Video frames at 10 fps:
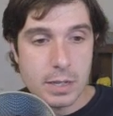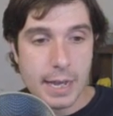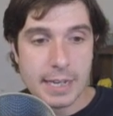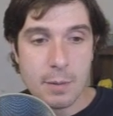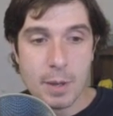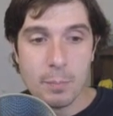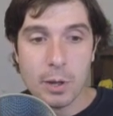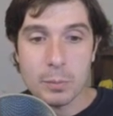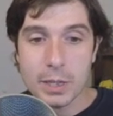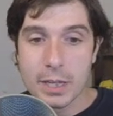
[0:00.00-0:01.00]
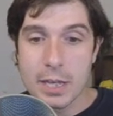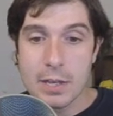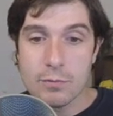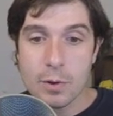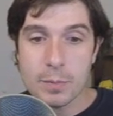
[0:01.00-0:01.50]
I get my public
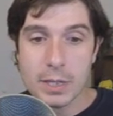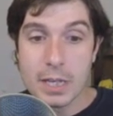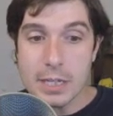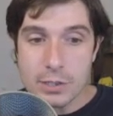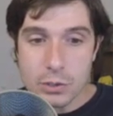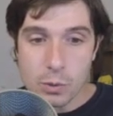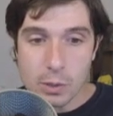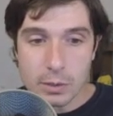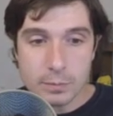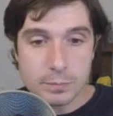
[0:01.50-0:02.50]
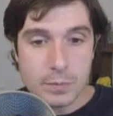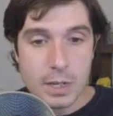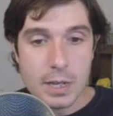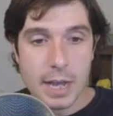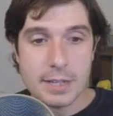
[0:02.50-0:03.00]
key from the key store.
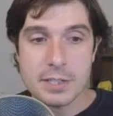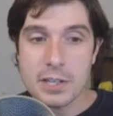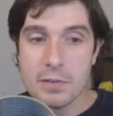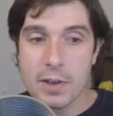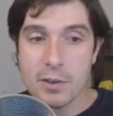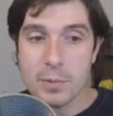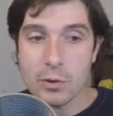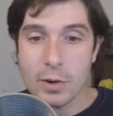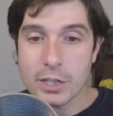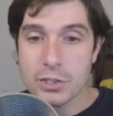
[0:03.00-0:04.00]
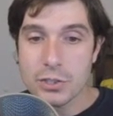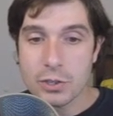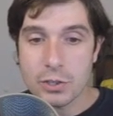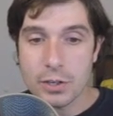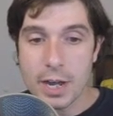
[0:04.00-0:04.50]
I see if I've been
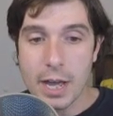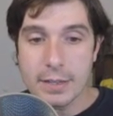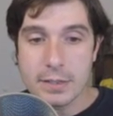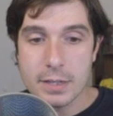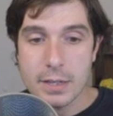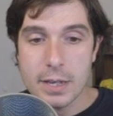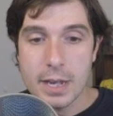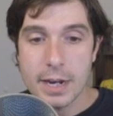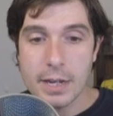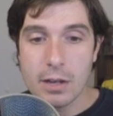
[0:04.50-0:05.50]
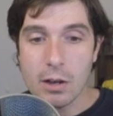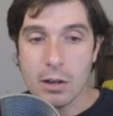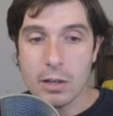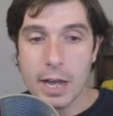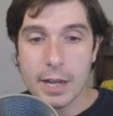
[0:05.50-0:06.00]
registered or not and I
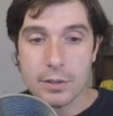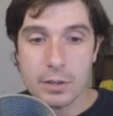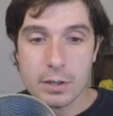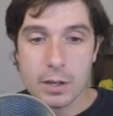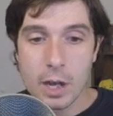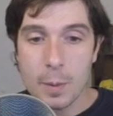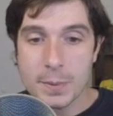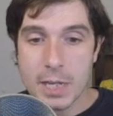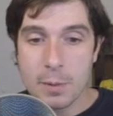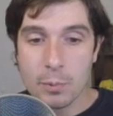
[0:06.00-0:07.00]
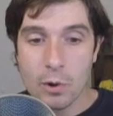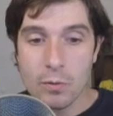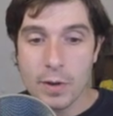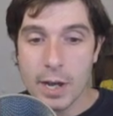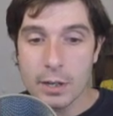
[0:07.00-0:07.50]
call either update
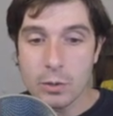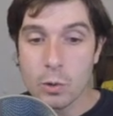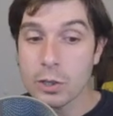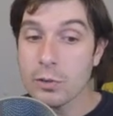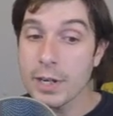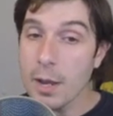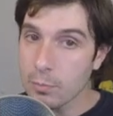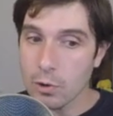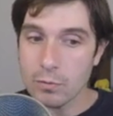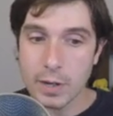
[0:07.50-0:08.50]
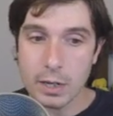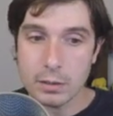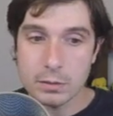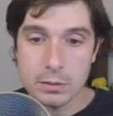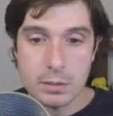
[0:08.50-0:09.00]
profile or create
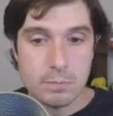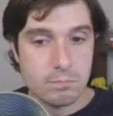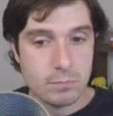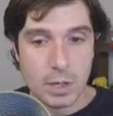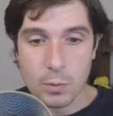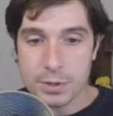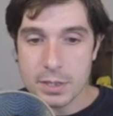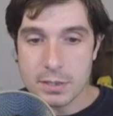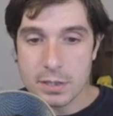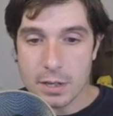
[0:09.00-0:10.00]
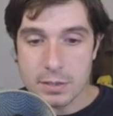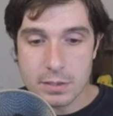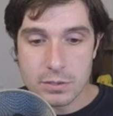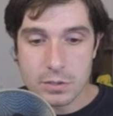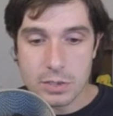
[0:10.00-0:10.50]
profile. And what this does
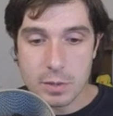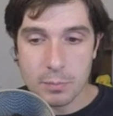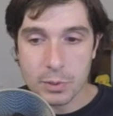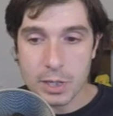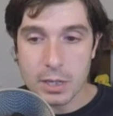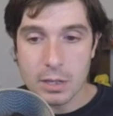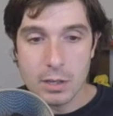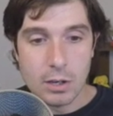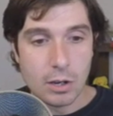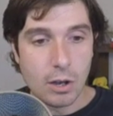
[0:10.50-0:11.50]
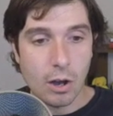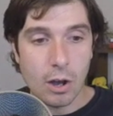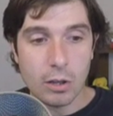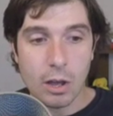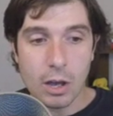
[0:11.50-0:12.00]
is just simply
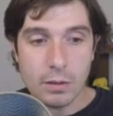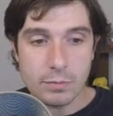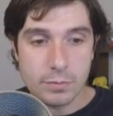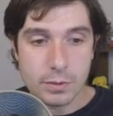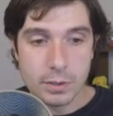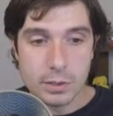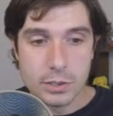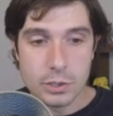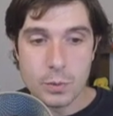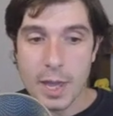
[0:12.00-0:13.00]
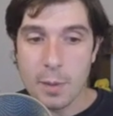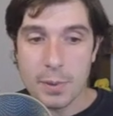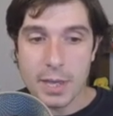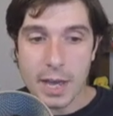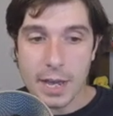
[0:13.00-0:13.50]
call off to
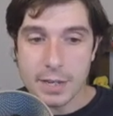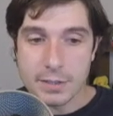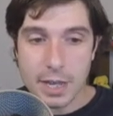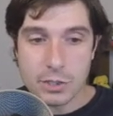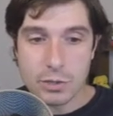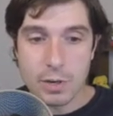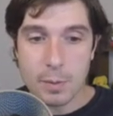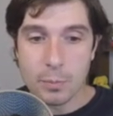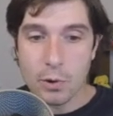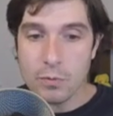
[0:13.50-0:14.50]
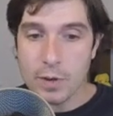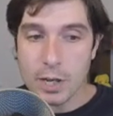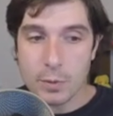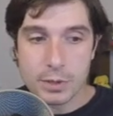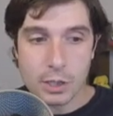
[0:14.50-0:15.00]
API slash create
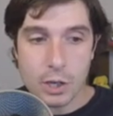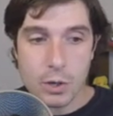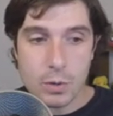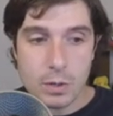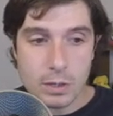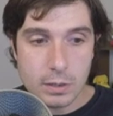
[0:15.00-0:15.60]
profile with the code